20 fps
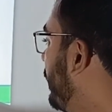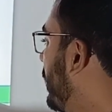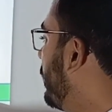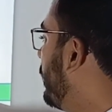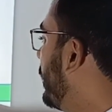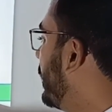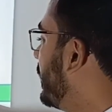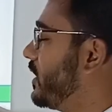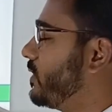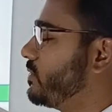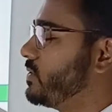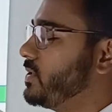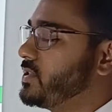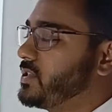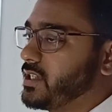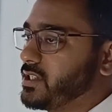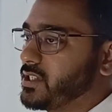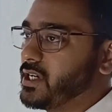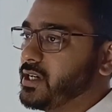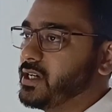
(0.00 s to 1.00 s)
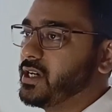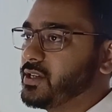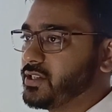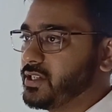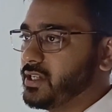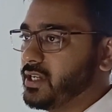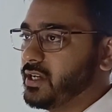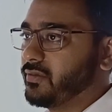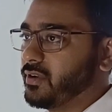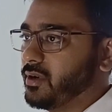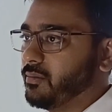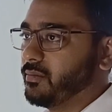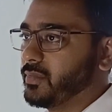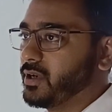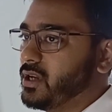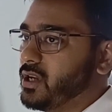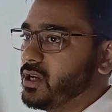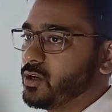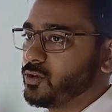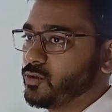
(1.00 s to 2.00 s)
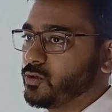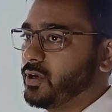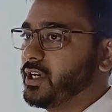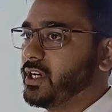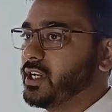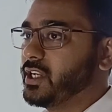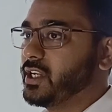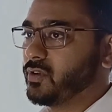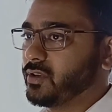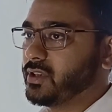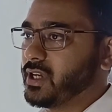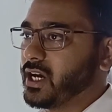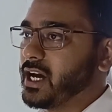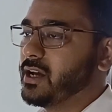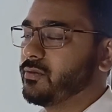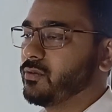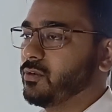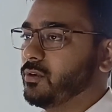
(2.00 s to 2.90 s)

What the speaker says: from 1600 cfm. So it is for the high